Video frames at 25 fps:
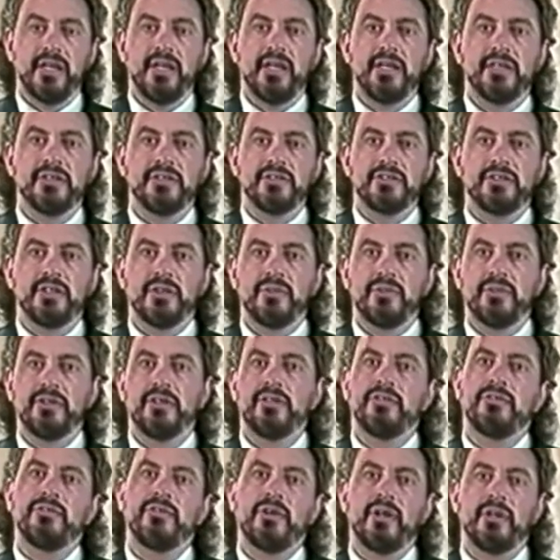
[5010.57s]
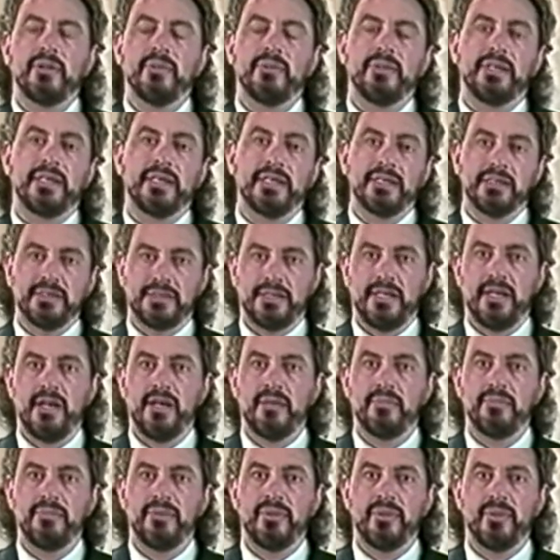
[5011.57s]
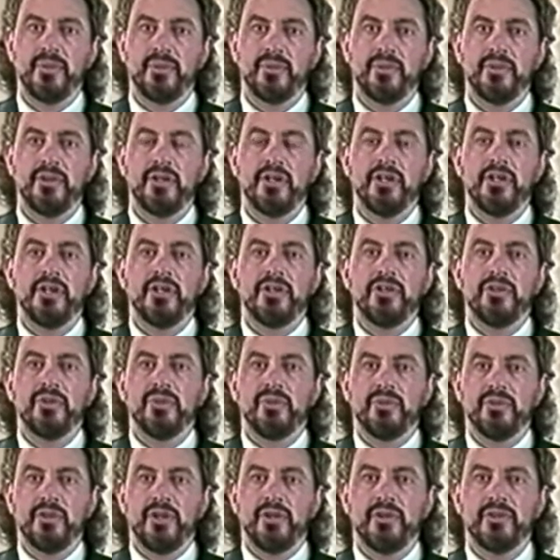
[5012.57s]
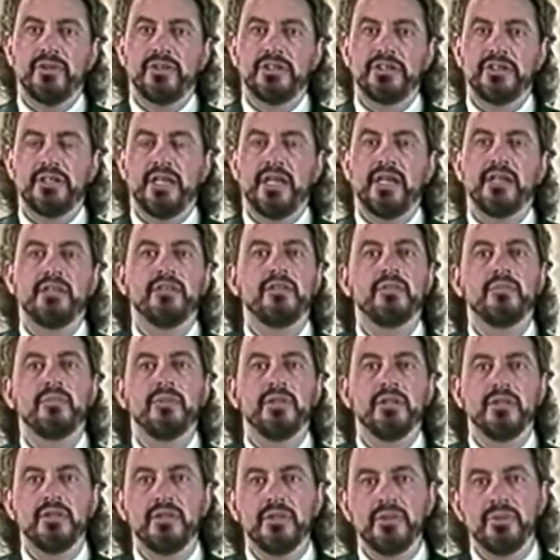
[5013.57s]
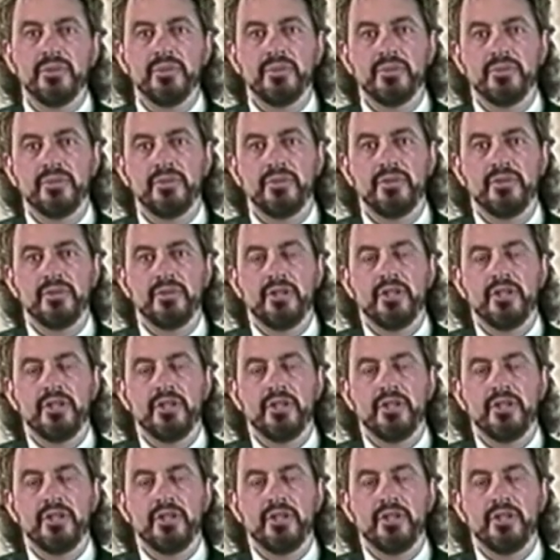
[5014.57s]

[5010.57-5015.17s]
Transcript: And so in the following example, you'll notice that the balloon,